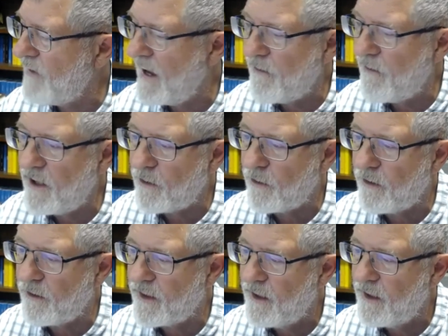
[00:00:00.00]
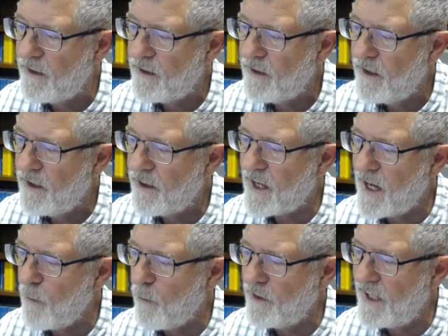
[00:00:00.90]
of heaven and earth,
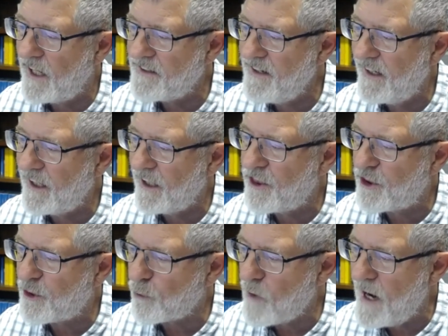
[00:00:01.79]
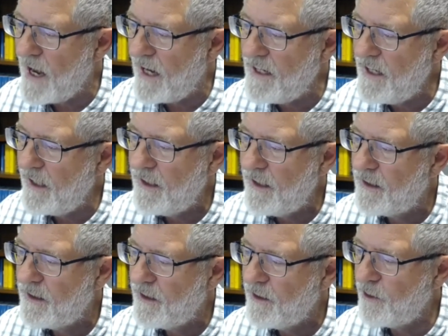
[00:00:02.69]
that I will not take a thread
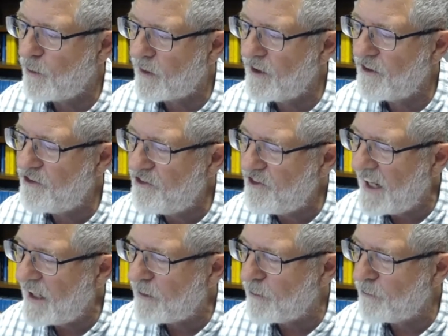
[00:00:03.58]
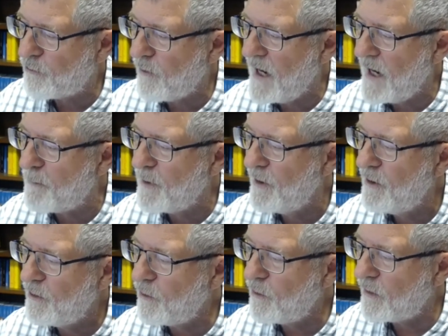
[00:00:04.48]
nor a sandal strap
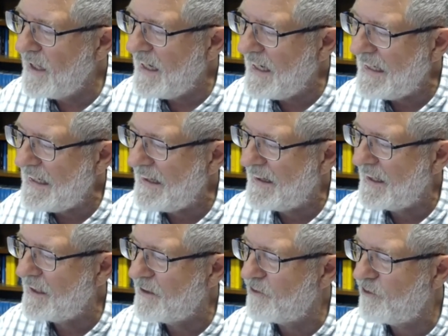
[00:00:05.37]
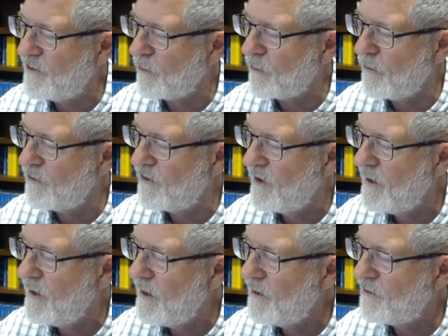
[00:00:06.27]
nor anything that's yours,
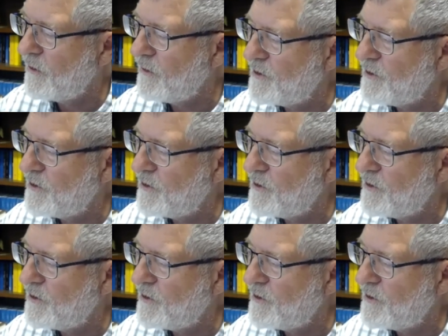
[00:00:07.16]
so